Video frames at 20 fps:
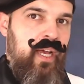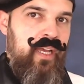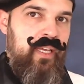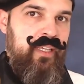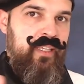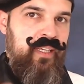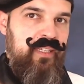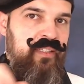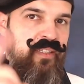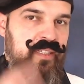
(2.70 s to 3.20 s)

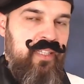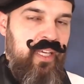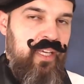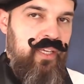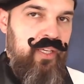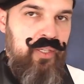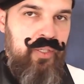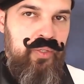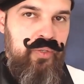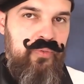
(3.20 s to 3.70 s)
Yesterday,
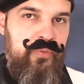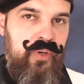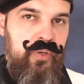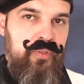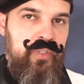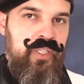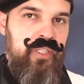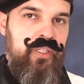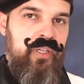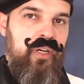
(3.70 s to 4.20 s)
you
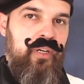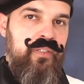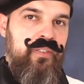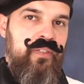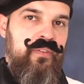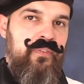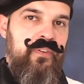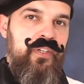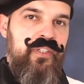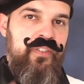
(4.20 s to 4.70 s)
voted on the
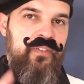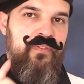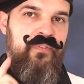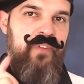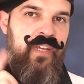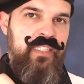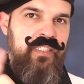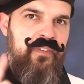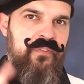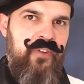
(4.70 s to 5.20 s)
first
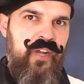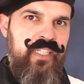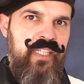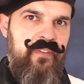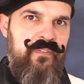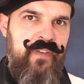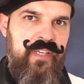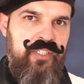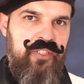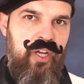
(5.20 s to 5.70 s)
Fancy Friday
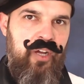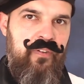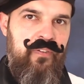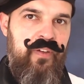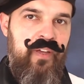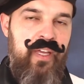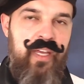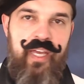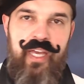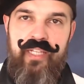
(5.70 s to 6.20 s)
face-off,
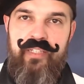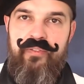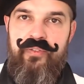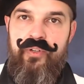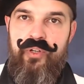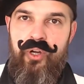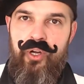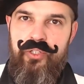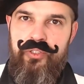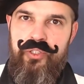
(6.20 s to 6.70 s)
and of
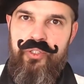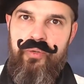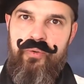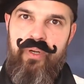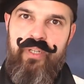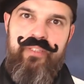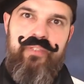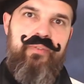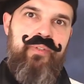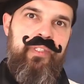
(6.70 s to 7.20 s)
course you
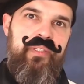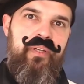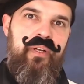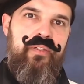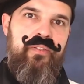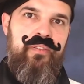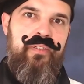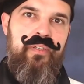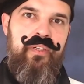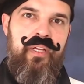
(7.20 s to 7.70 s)
want
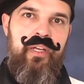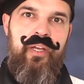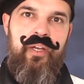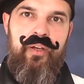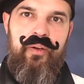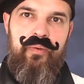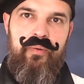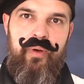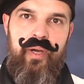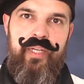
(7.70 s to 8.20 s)
results.
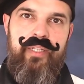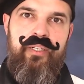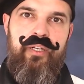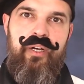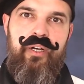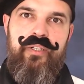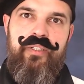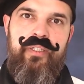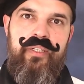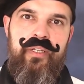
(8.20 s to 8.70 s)
Why
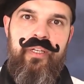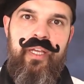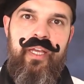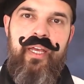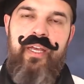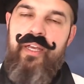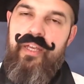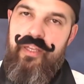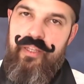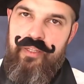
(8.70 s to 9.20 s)
not?
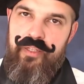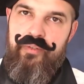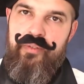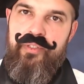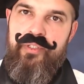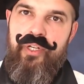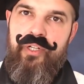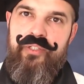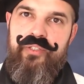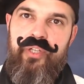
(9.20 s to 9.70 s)
The
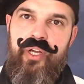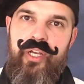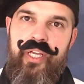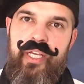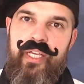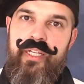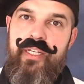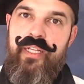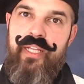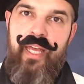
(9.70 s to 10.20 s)
results are
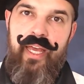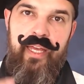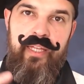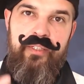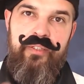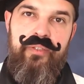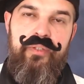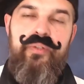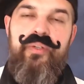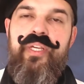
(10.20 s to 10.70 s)
in, and
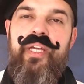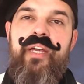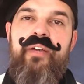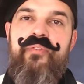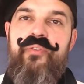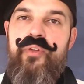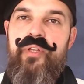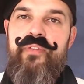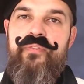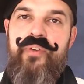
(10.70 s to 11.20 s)
you
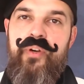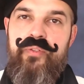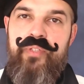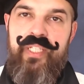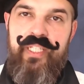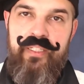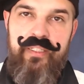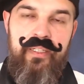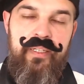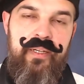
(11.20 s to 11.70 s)
carefully
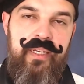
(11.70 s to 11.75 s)
voted.